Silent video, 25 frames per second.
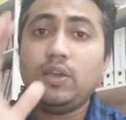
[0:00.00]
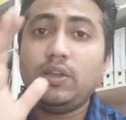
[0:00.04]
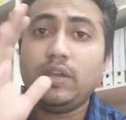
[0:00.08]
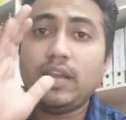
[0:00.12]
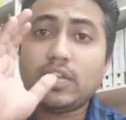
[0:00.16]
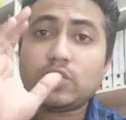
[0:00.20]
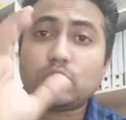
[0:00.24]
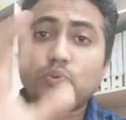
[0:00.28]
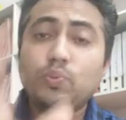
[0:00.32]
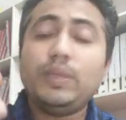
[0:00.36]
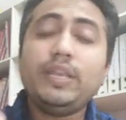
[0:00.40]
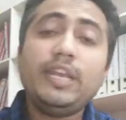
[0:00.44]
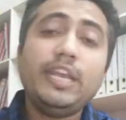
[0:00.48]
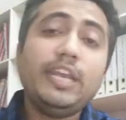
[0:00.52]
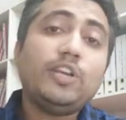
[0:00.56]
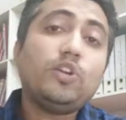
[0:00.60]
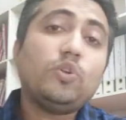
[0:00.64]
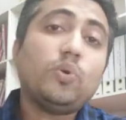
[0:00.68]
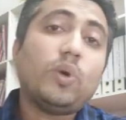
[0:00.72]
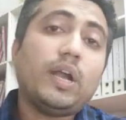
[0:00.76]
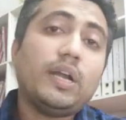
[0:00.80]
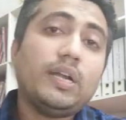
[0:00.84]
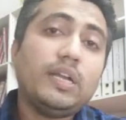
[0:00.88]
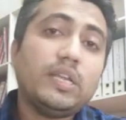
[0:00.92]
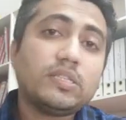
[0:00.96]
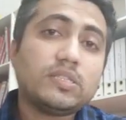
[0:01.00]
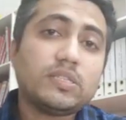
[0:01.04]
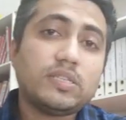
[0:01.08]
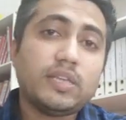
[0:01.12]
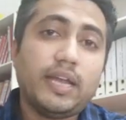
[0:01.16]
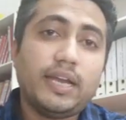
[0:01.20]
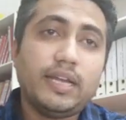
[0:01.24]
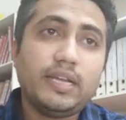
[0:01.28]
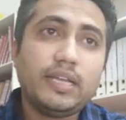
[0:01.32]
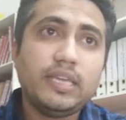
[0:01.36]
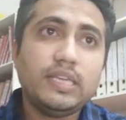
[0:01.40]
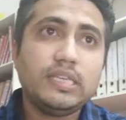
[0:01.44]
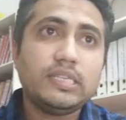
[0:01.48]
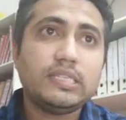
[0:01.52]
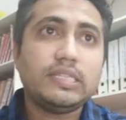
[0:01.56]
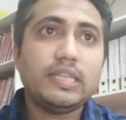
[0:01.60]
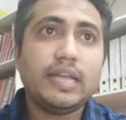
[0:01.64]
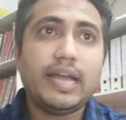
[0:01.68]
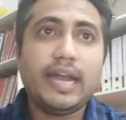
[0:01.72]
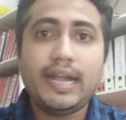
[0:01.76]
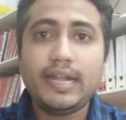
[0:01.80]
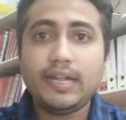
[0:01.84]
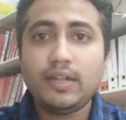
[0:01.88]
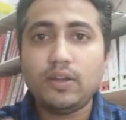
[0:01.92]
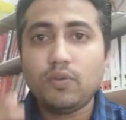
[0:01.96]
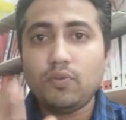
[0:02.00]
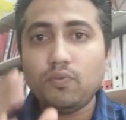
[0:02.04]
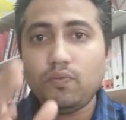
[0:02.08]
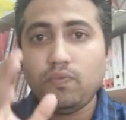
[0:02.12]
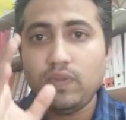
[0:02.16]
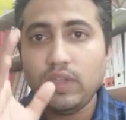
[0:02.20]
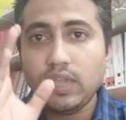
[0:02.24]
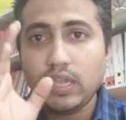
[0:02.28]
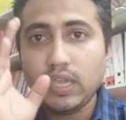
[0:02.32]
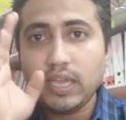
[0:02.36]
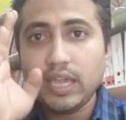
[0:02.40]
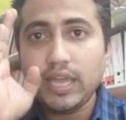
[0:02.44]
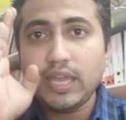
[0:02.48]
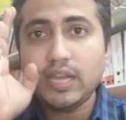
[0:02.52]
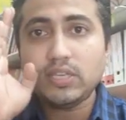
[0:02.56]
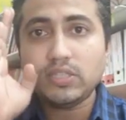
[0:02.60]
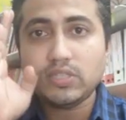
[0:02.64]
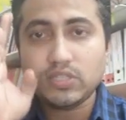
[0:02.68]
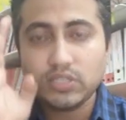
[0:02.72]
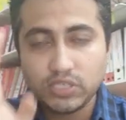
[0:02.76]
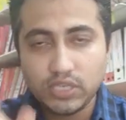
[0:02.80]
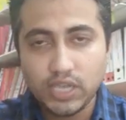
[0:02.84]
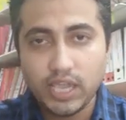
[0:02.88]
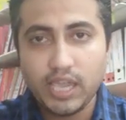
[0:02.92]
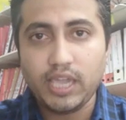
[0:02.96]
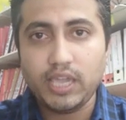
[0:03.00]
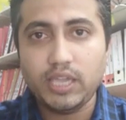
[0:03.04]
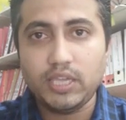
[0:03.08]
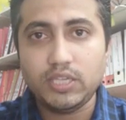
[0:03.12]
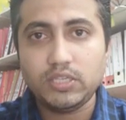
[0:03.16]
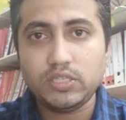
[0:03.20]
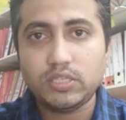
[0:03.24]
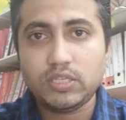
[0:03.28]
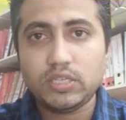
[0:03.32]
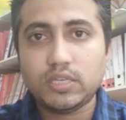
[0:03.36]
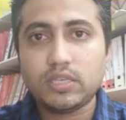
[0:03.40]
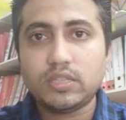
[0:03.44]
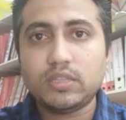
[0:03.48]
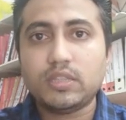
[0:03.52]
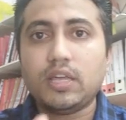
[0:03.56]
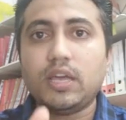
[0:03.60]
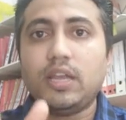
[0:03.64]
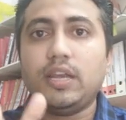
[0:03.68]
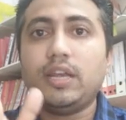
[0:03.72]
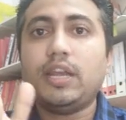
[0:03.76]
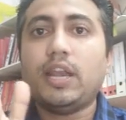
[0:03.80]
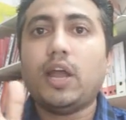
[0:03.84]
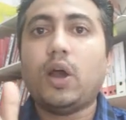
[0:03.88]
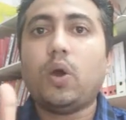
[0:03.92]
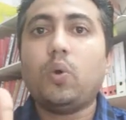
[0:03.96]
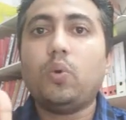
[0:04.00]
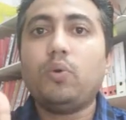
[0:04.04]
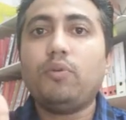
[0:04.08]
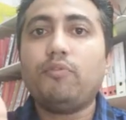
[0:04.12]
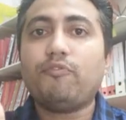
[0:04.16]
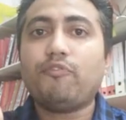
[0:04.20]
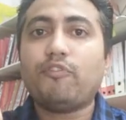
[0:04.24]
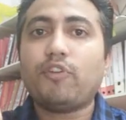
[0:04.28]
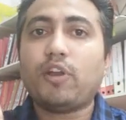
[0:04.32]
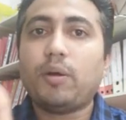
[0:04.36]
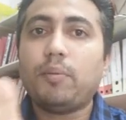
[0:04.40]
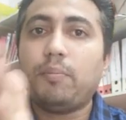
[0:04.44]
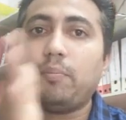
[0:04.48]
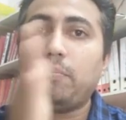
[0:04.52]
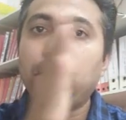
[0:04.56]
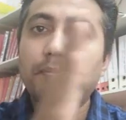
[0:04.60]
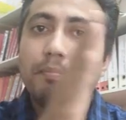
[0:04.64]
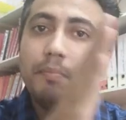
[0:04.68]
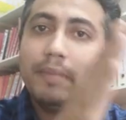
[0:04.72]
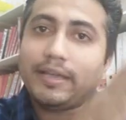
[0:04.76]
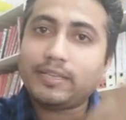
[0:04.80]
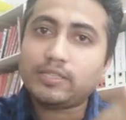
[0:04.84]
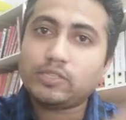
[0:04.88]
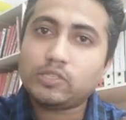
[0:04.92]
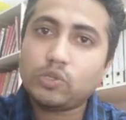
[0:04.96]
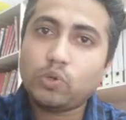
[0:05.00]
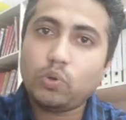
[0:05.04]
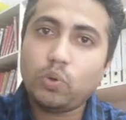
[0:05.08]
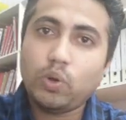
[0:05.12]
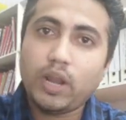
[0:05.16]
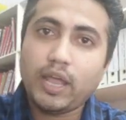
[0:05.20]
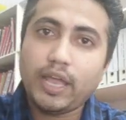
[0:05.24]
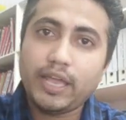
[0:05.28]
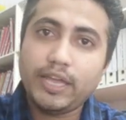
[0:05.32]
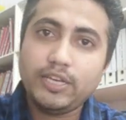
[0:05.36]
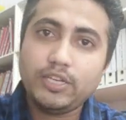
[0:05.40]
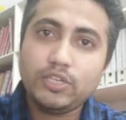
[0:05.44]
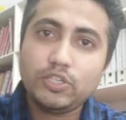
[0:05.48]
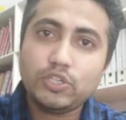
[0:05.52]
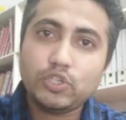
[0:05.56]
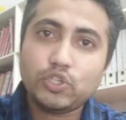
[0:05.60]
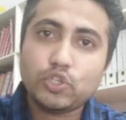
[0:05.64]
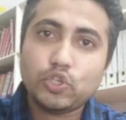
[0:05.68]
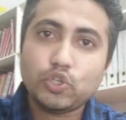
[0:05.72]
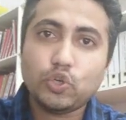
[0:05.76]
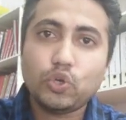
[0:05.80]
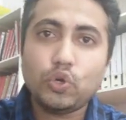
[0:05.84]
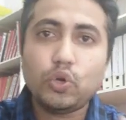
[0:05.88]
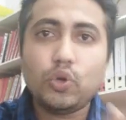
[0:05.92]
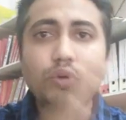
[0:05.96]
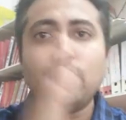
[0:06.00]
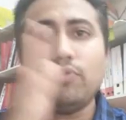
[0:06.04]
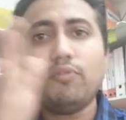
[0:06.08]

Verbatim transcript: next we need to understand is that we can change the noun from masculine to